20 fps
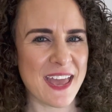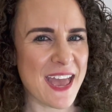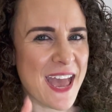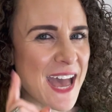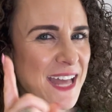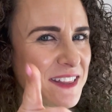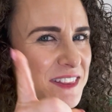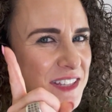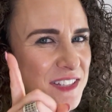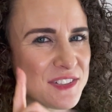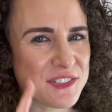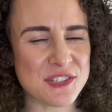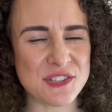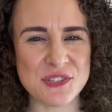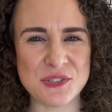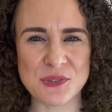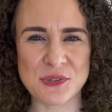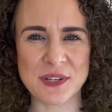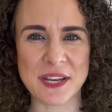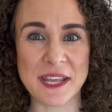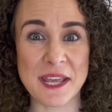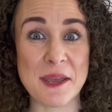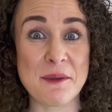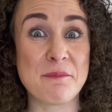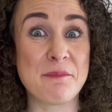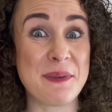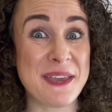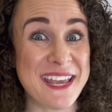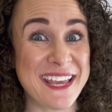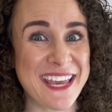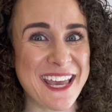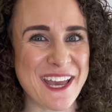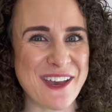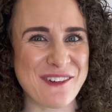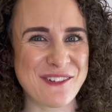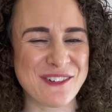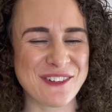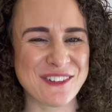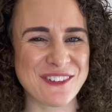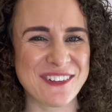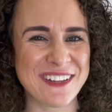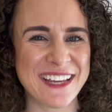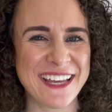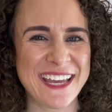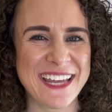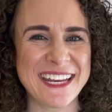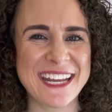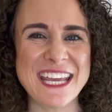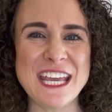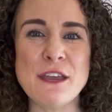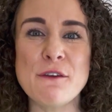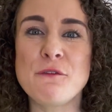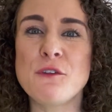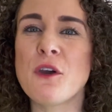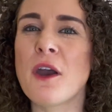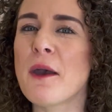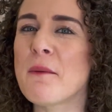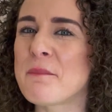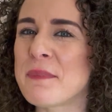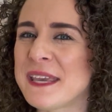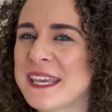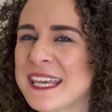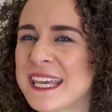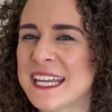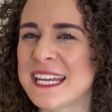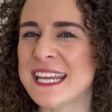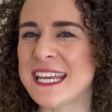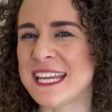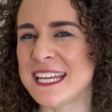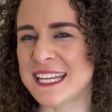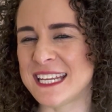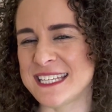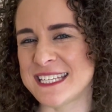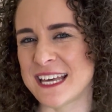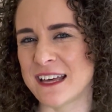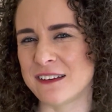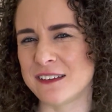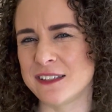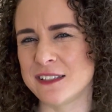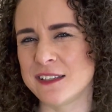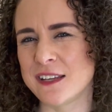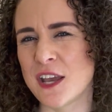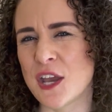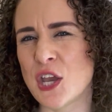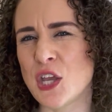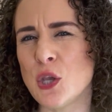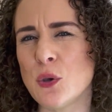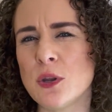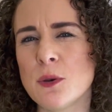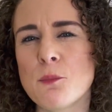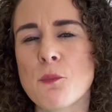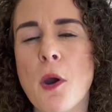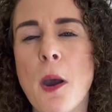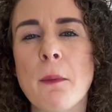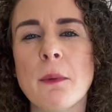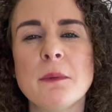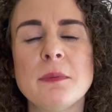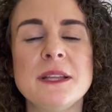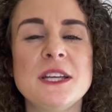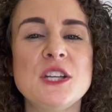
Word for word: attenzione, be careful. Now, if you're a beginner in Italian, you would probably